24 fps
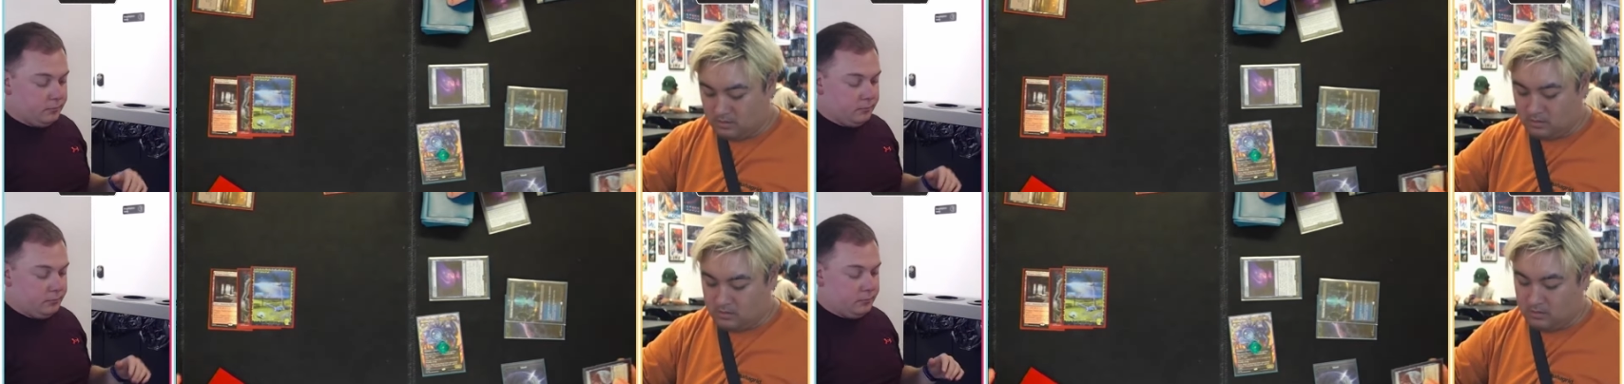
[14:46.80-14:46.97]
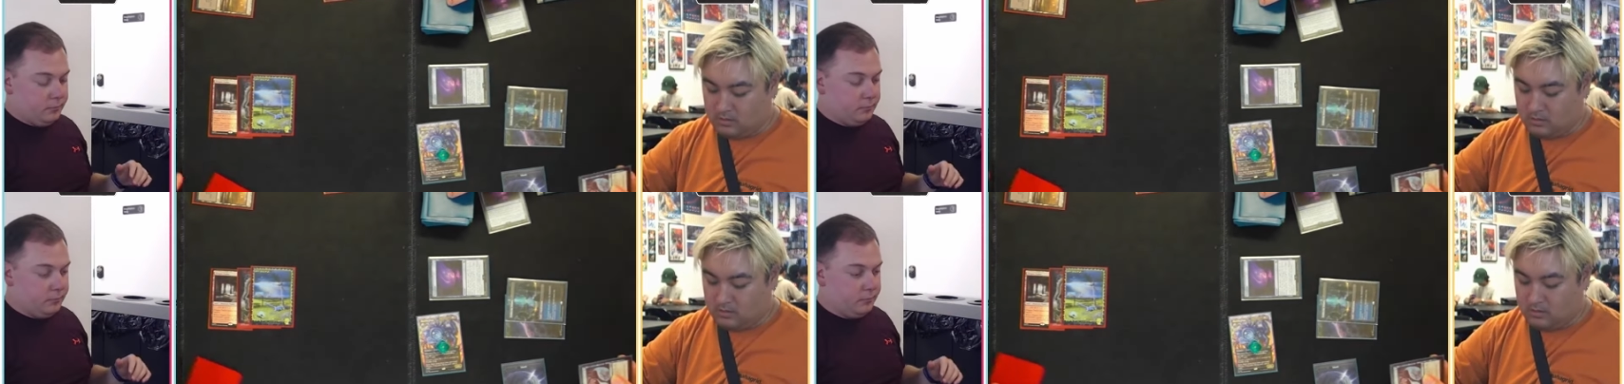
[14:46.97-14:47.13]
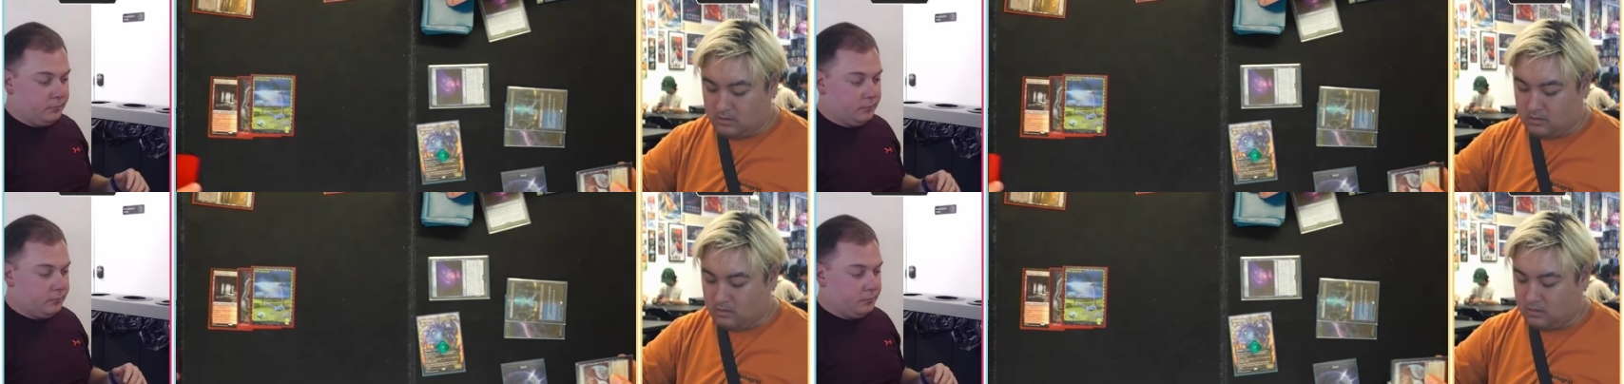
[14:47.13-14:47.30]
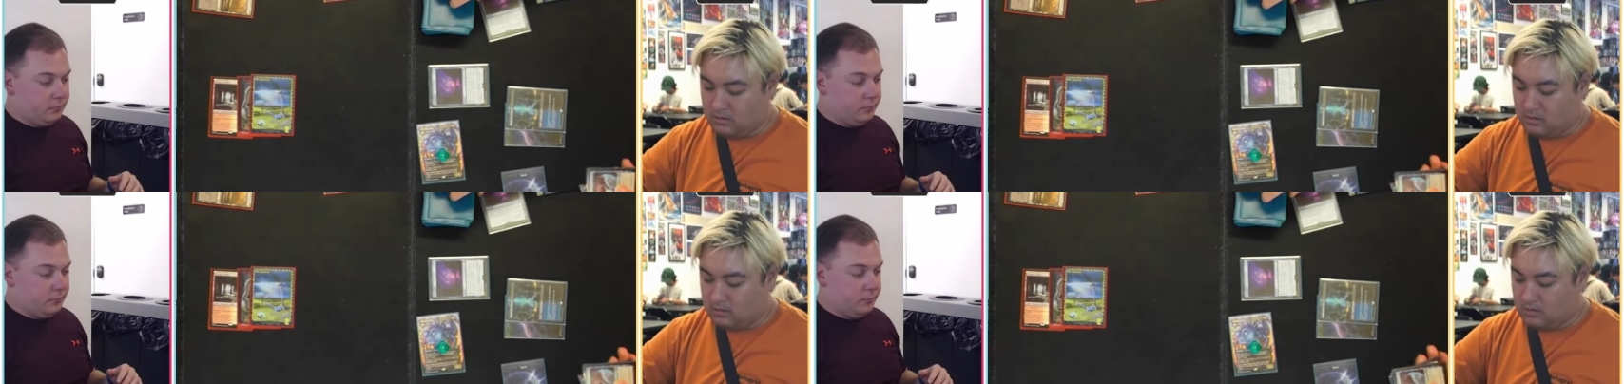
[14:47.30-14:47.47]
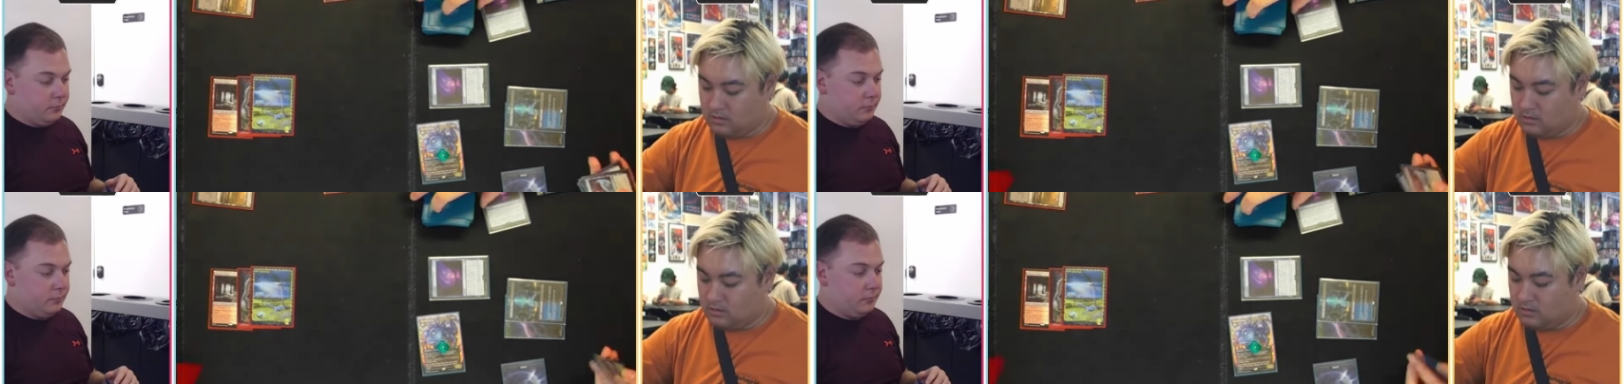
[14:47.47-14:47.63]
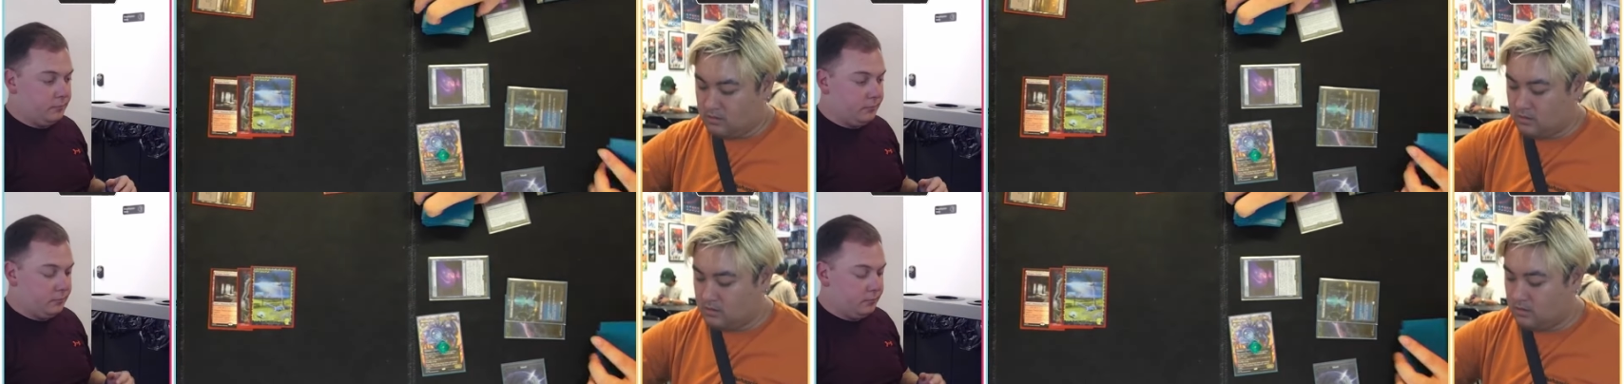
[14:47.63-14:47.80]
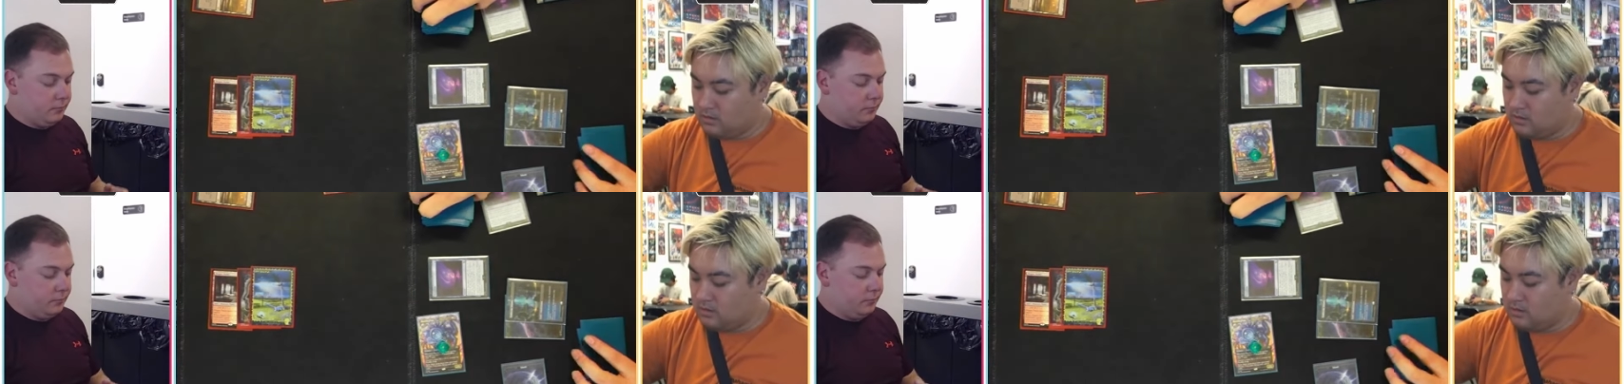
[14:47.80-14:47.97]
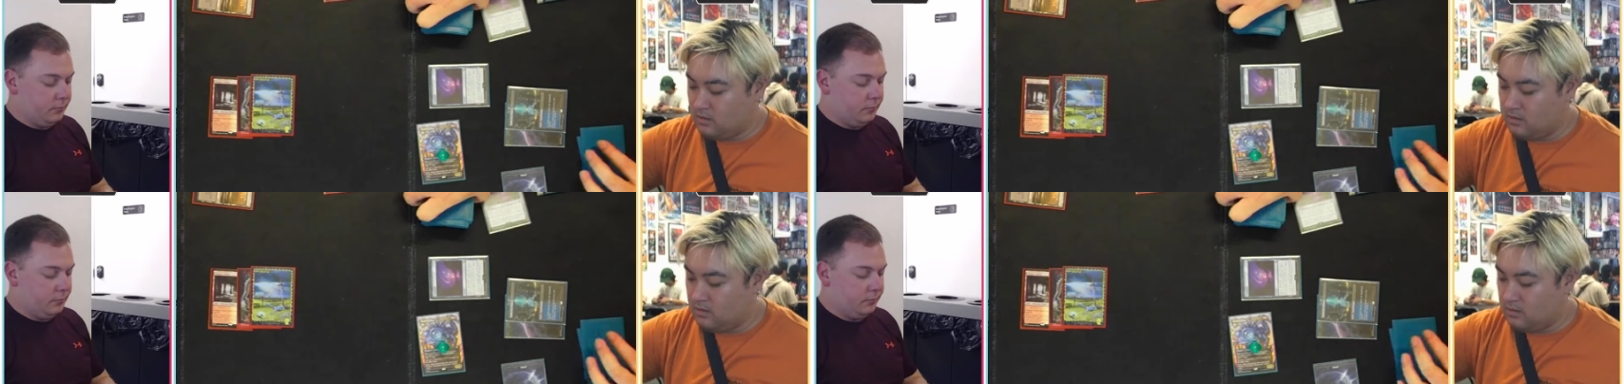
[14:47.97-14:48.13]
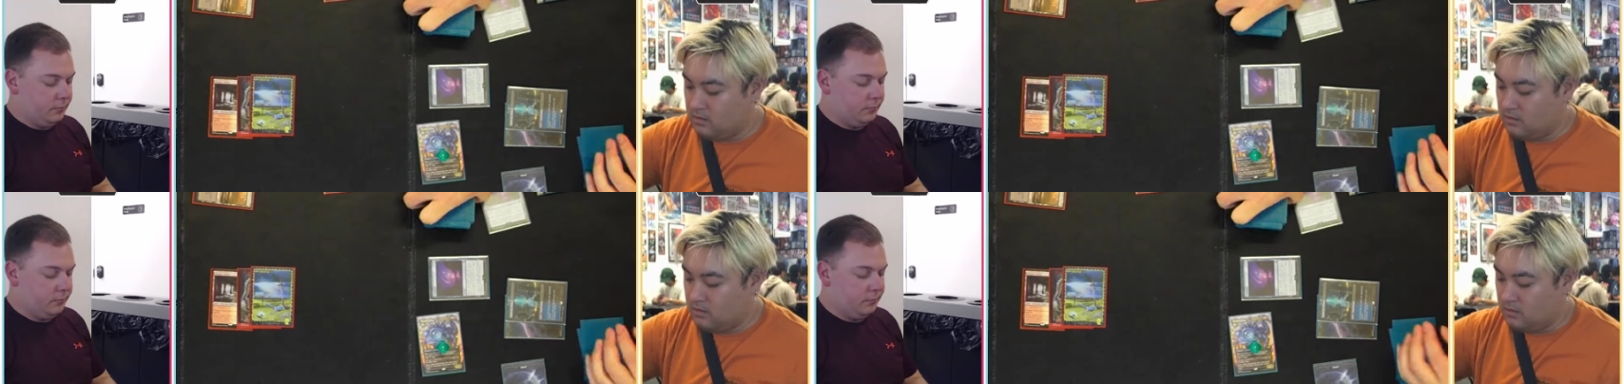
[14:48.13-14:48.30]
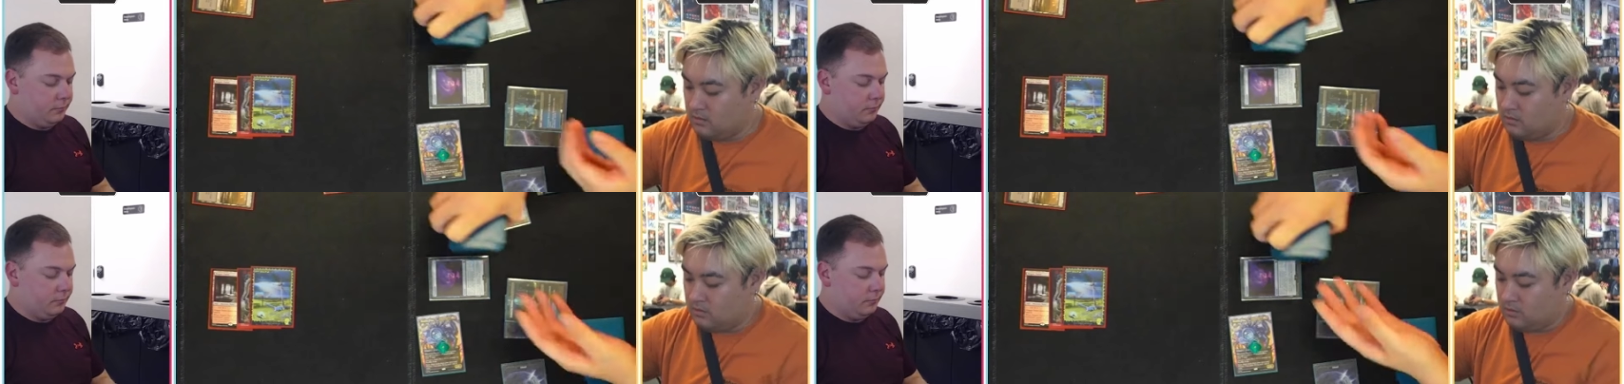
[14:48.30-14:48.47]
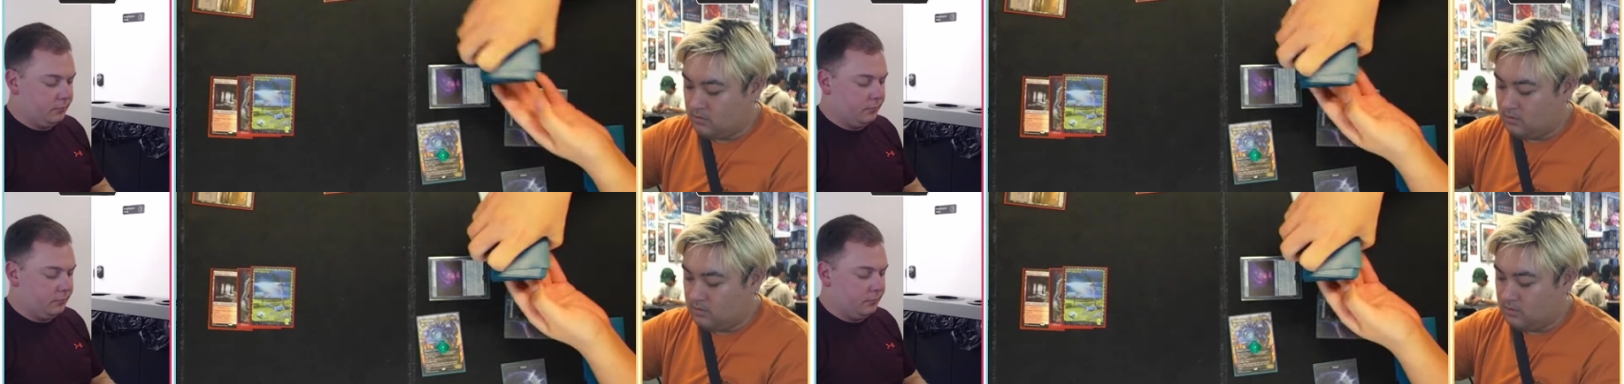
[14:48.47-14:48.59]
(no one is talking)